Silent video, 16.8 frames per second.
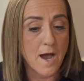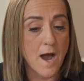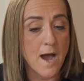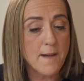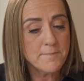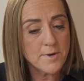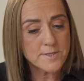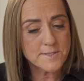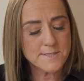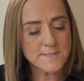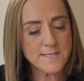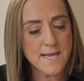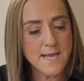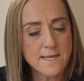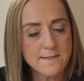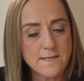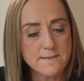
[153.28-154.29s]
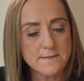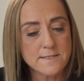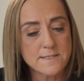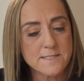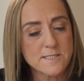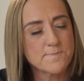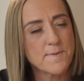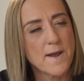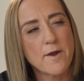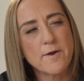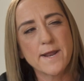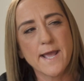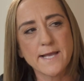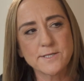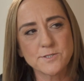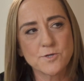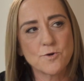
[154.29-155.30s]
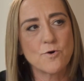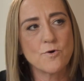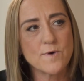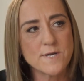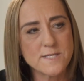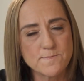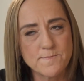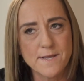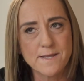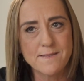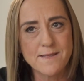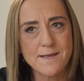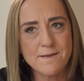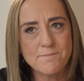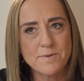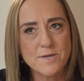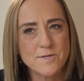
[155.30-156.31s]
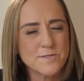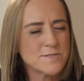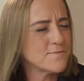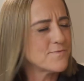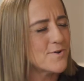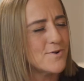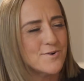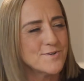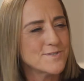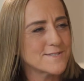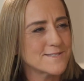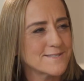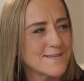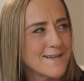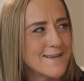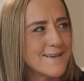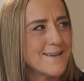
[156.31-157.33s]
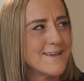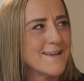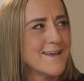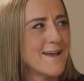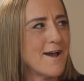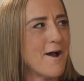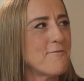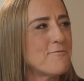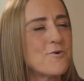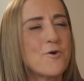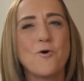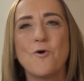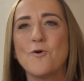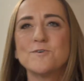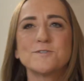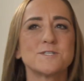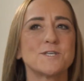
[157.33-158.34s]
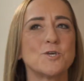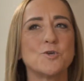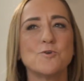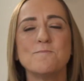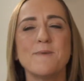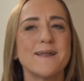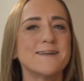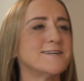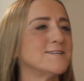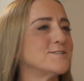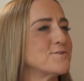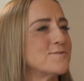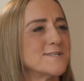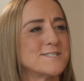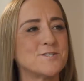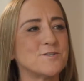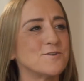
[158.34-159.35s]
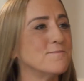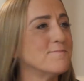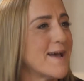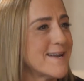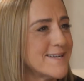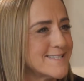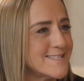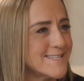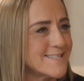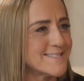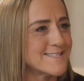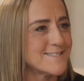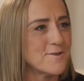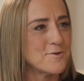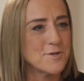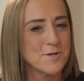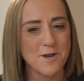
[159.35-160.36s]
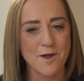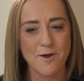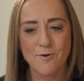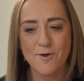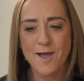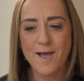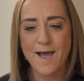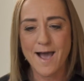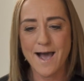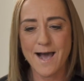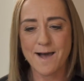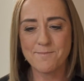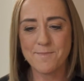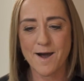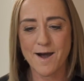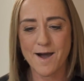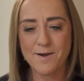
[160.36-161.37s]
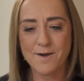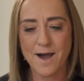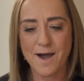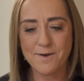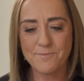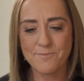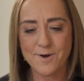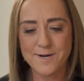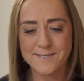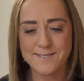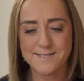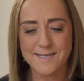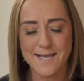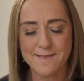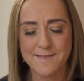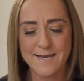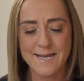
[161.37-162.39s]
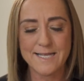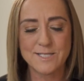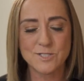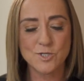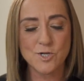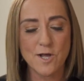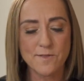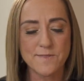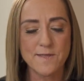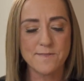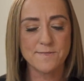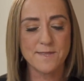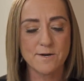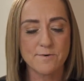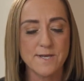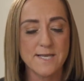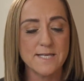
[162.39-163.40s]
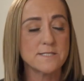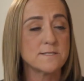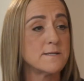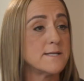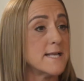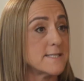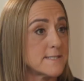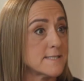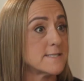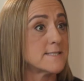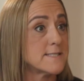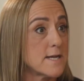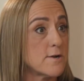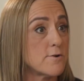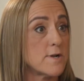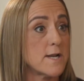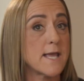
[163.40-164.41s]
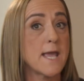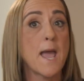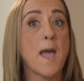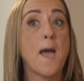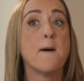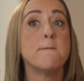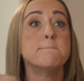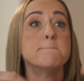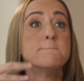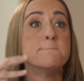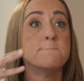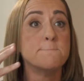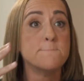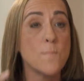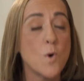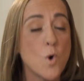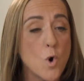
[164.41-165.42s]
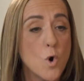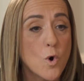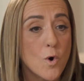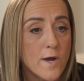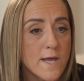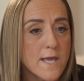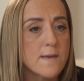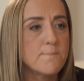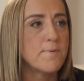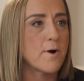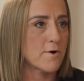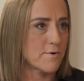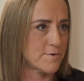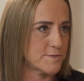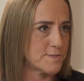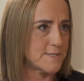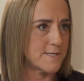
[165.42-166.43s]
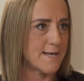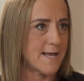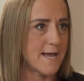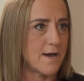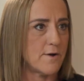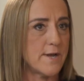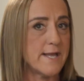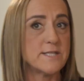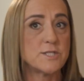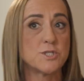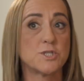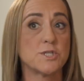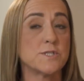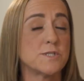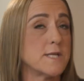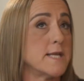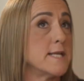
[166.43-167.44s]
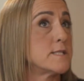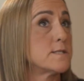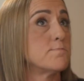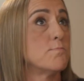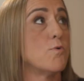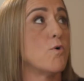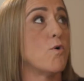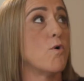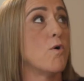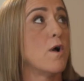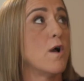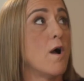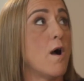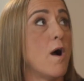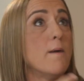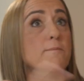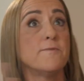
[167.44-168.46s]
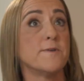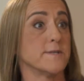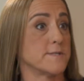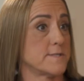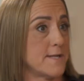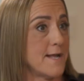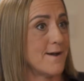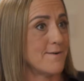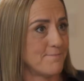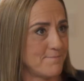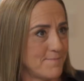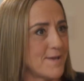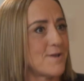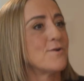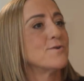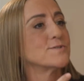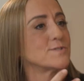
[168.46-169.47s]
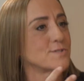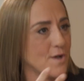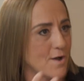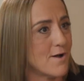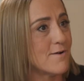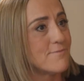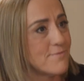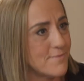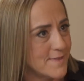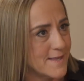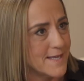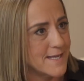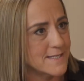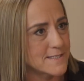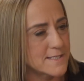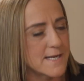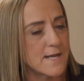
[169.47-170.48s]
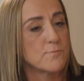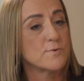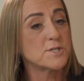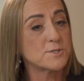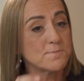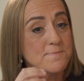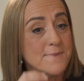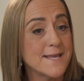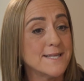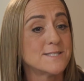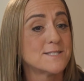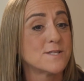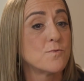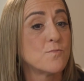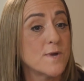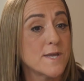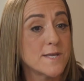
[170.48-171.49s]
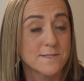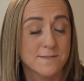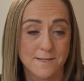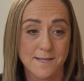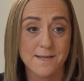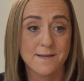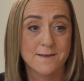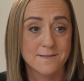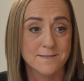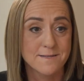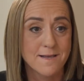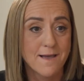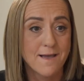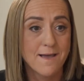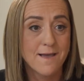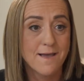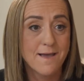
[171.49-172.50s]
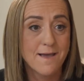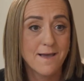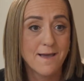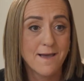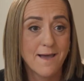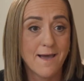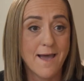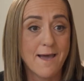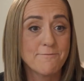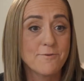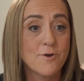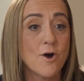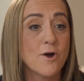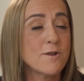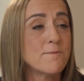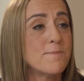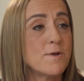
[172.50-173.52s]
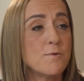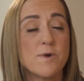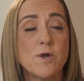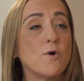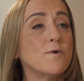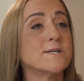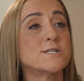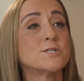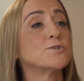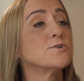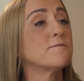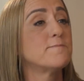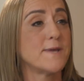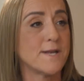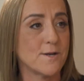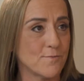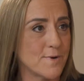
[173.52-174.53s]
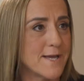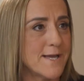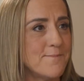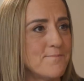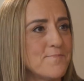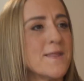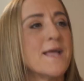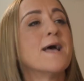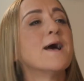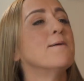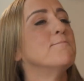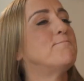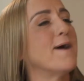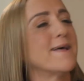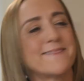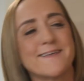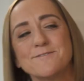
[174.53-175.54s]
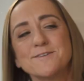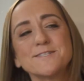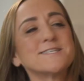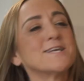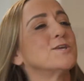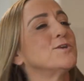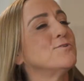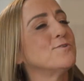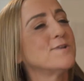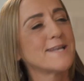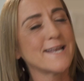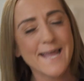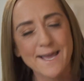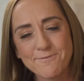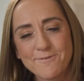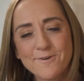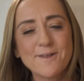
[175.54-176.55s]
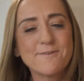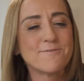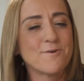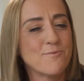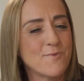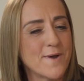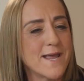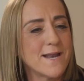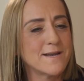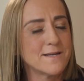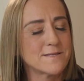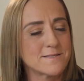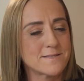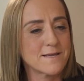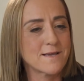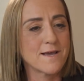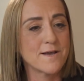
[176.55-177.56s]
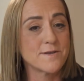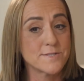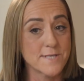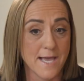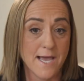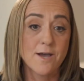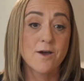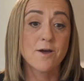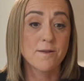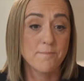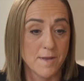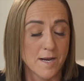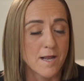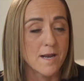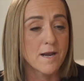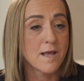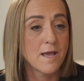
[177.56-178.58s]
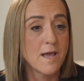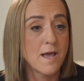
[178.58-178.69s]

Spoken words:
I'm not saying that the disparity hasn't always been there, because of course, humanity is always humanity. So, I want to say that it's not that there is necessarily more hypocrisy now. It's more obvious now because of the internet, which means that we as leaders have got to be, we always should have been aware, but there is a new level of awareness that goes, hang on a minute.